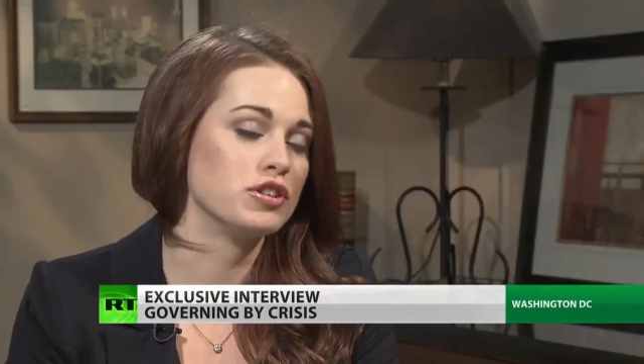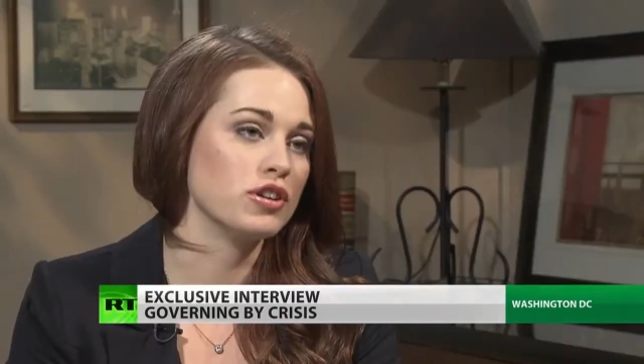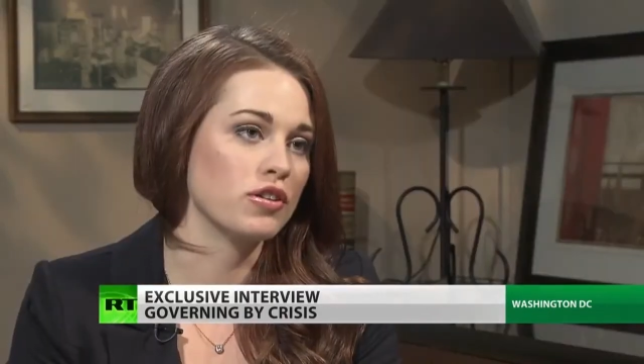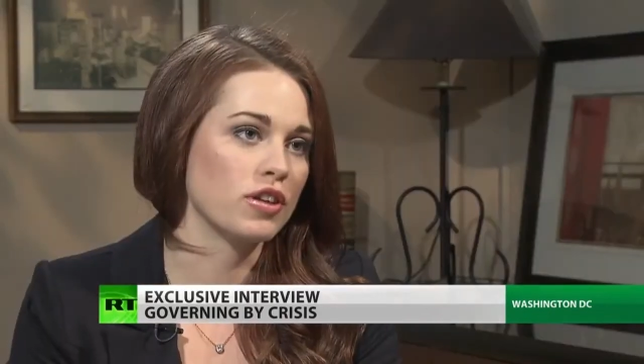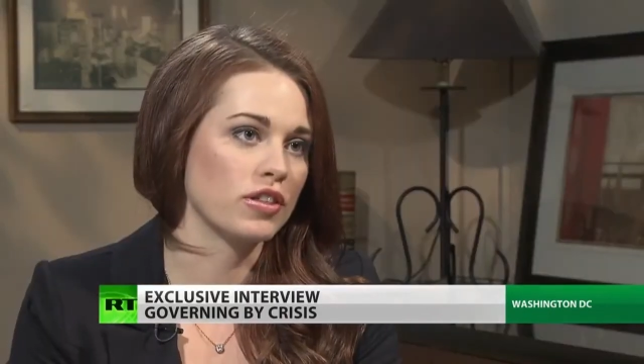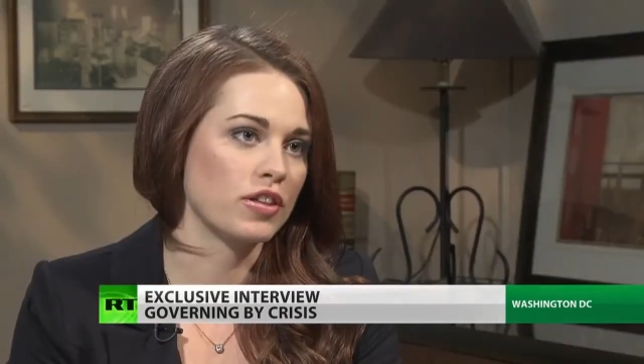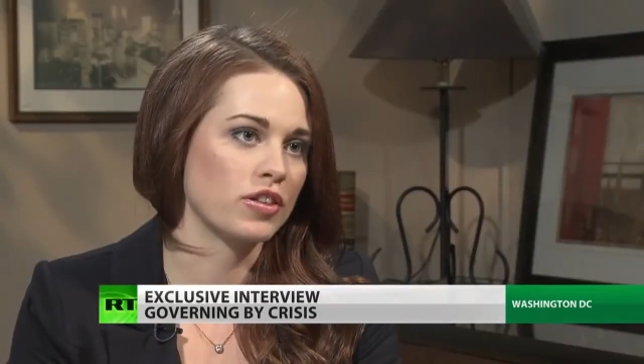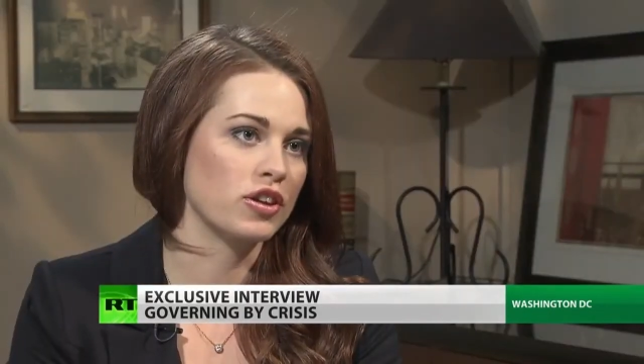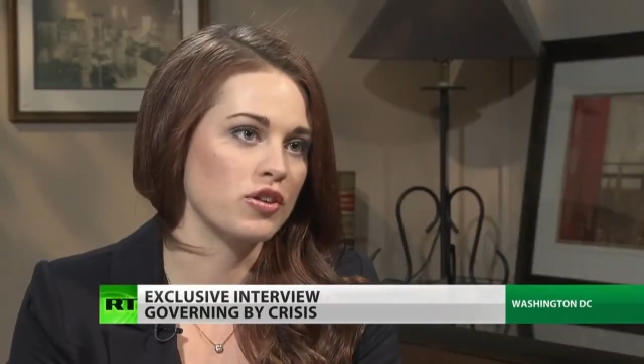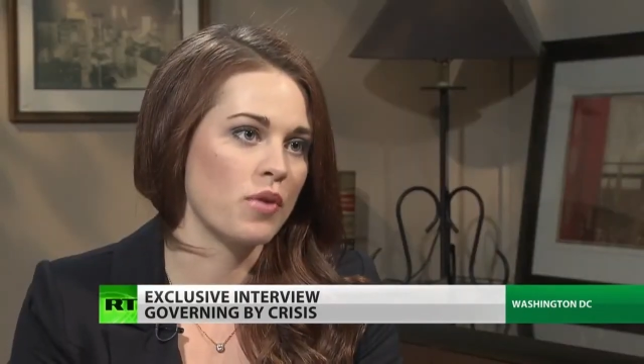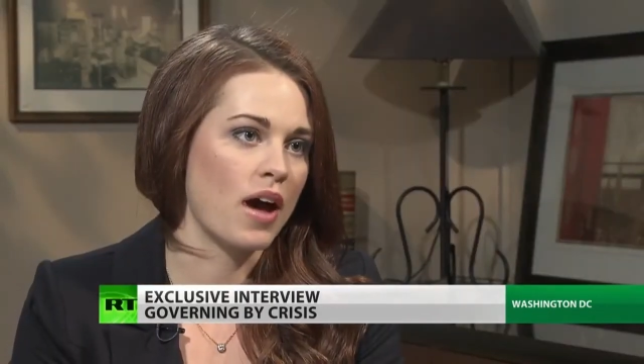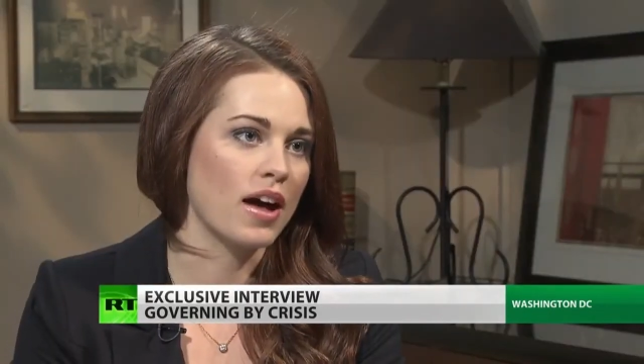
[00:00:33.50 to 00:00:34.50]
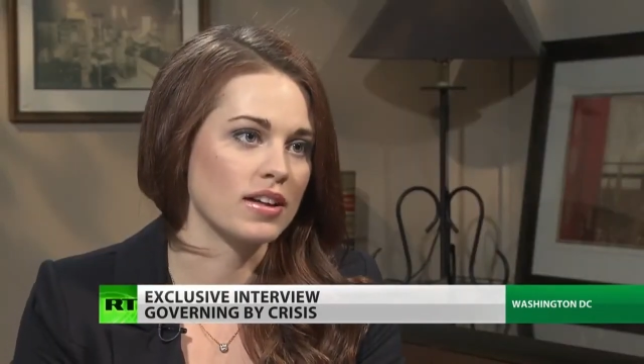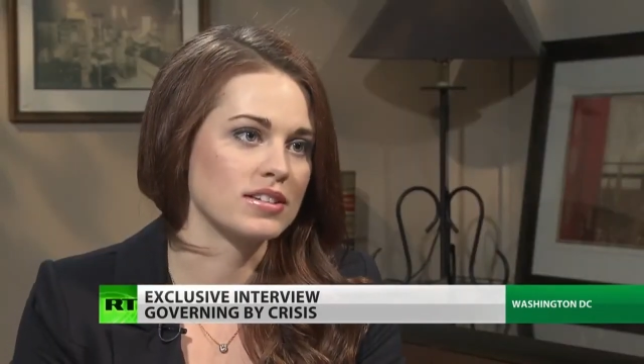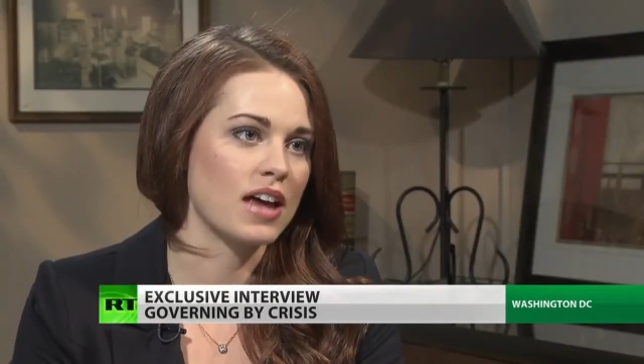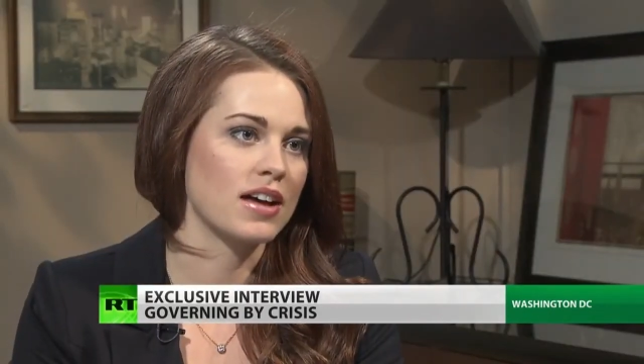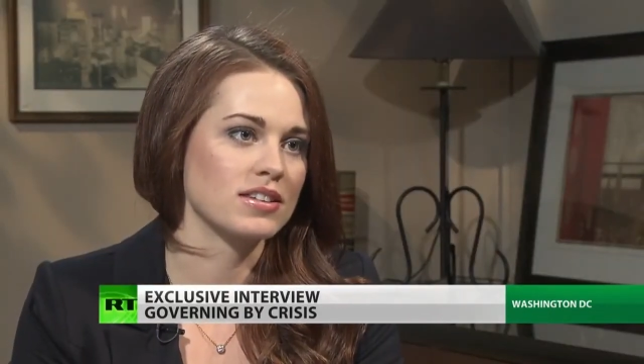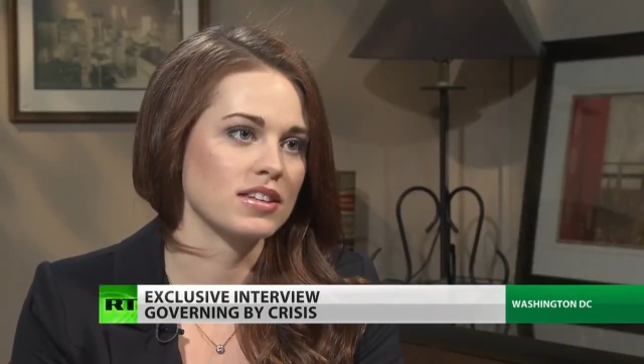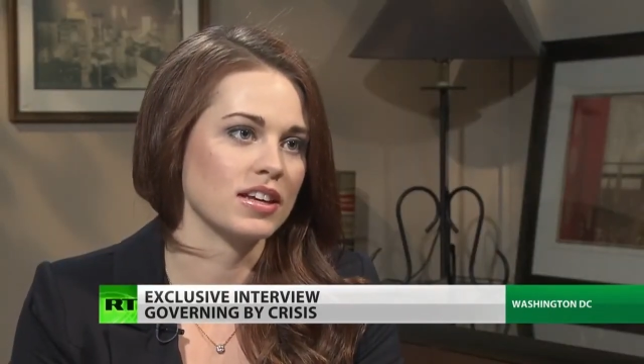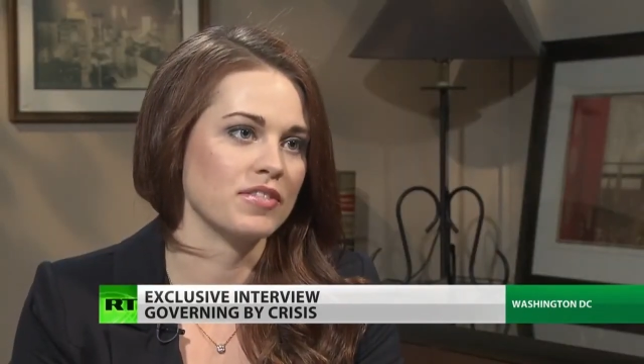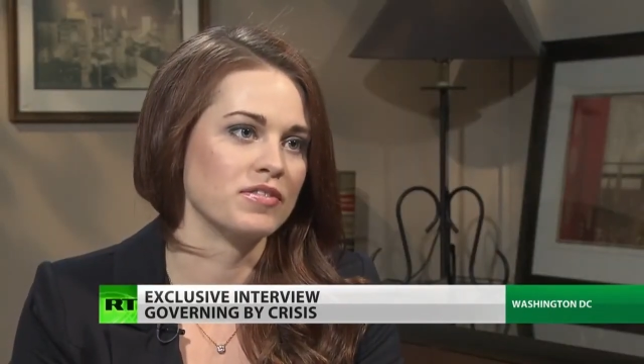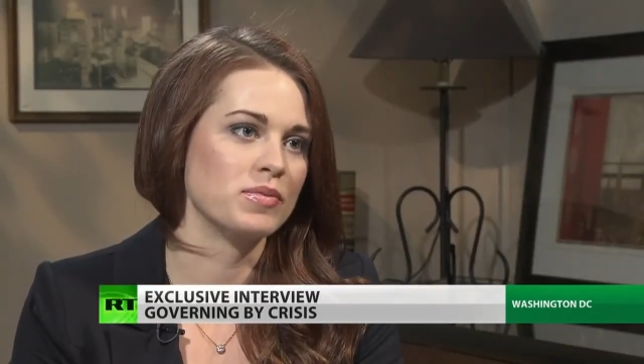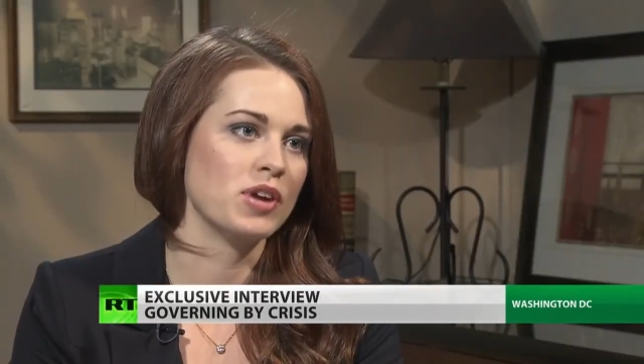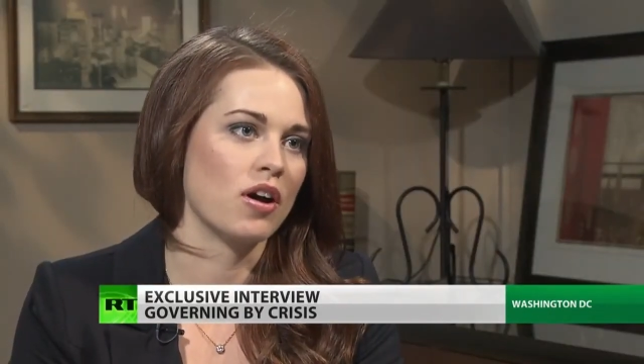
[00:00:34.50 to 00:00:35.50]
you think that the U.S. has
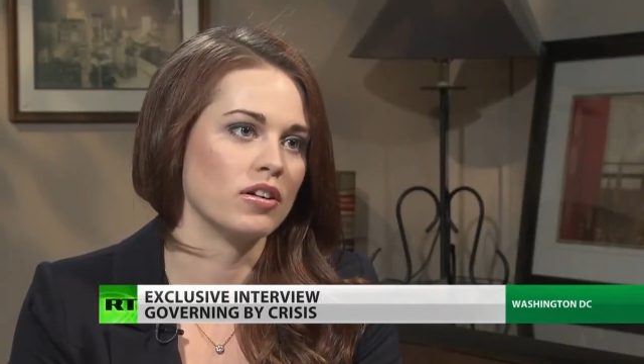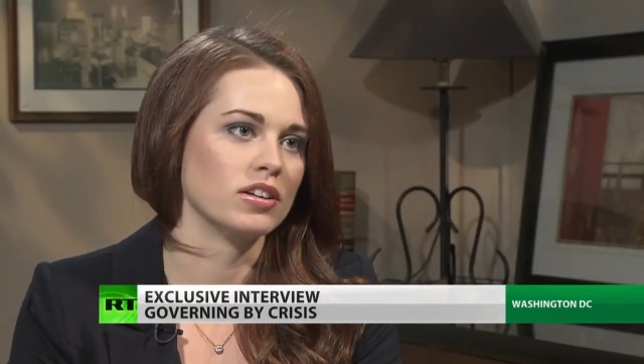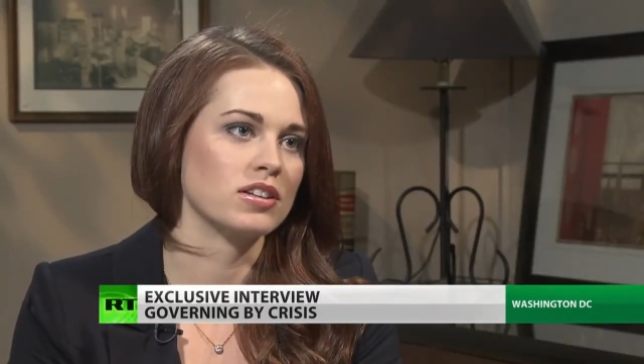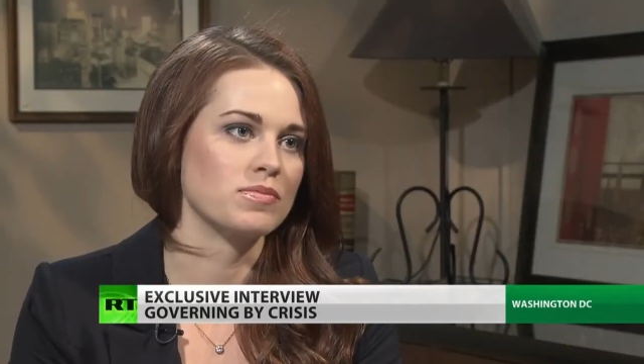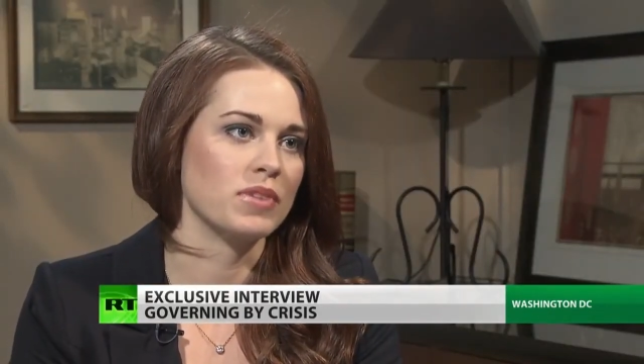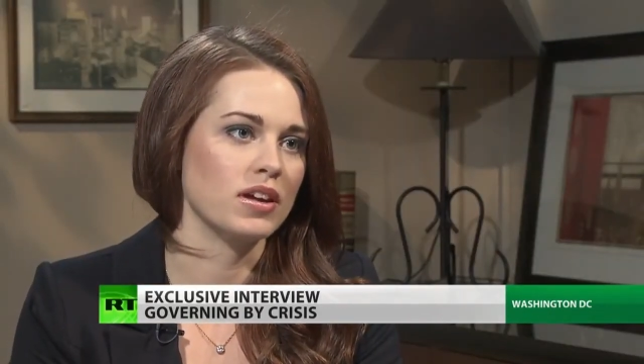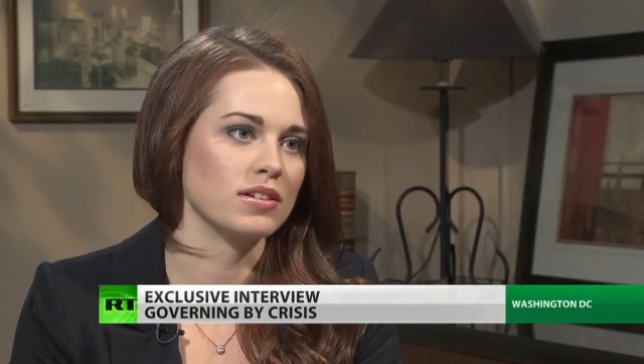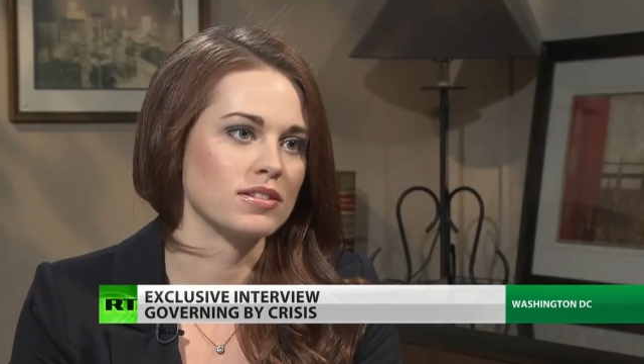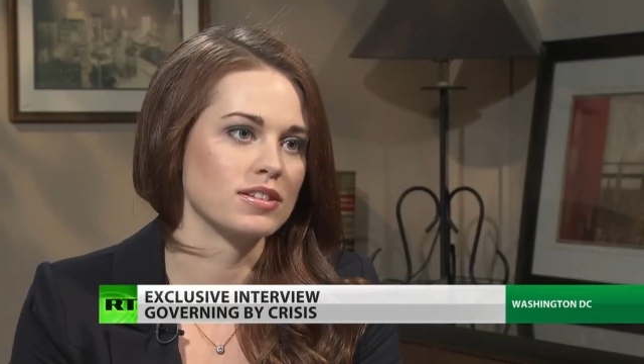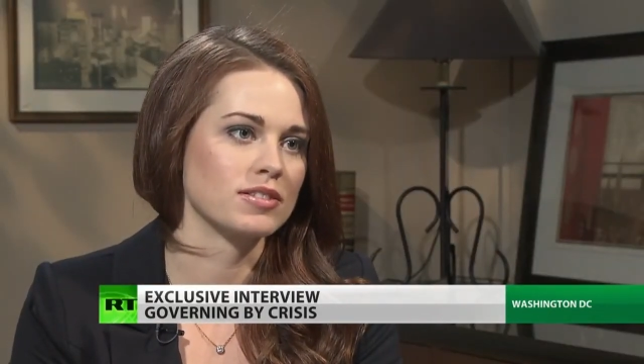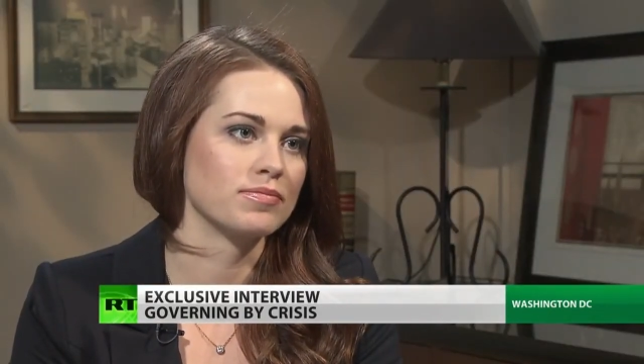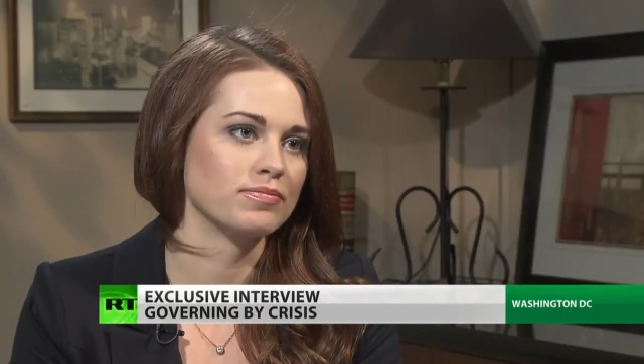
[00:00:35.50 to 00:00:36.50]
lived beyond its means?